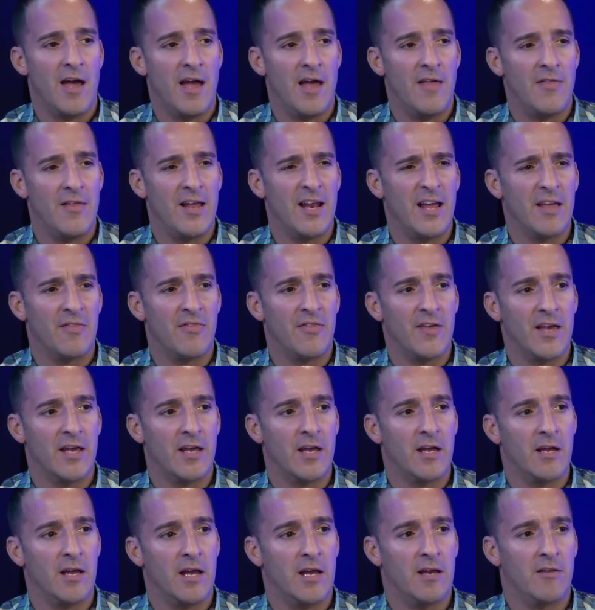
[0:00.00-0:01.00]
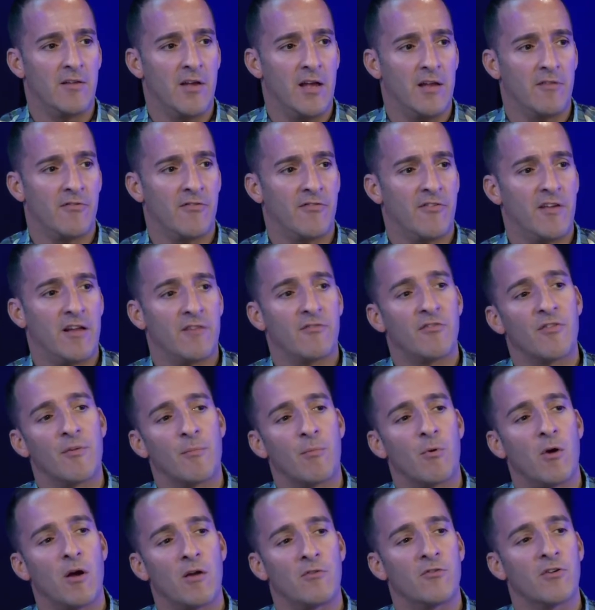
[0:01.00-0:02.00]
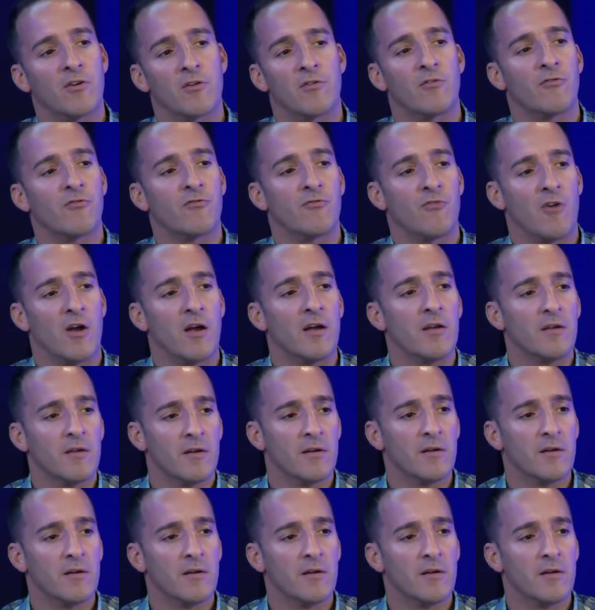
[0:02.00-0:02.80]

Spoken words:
and then I think it sets the project astray.